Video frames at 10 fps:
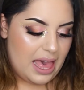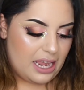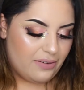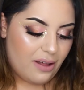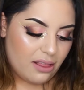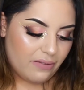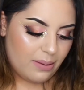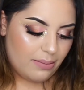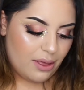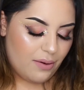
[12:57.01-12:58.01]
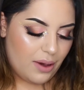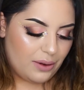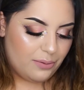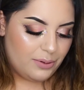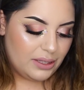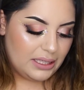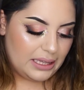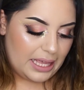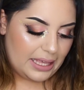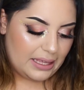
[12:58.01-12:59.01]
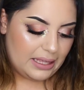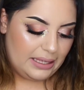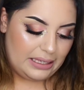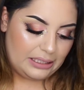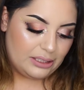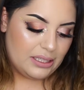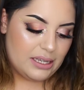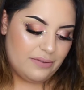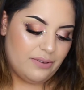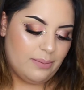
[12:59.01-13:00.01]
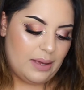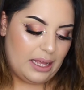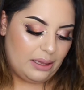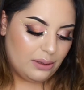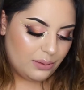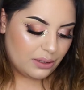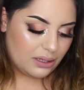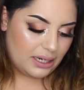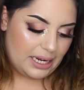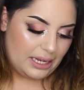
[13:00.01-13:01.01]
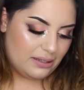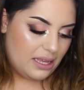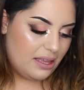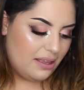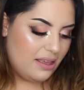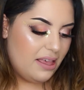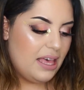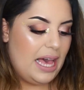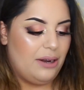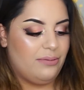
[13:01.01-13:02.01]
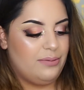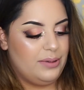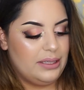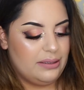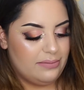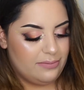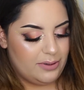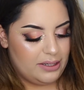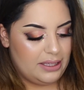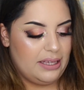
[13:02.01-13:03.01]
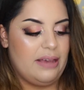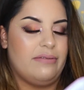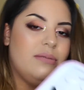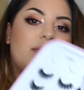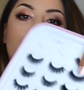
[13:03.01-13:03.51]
Out of all of them though, I really like Gilded from Allure, and I don't really want to like have to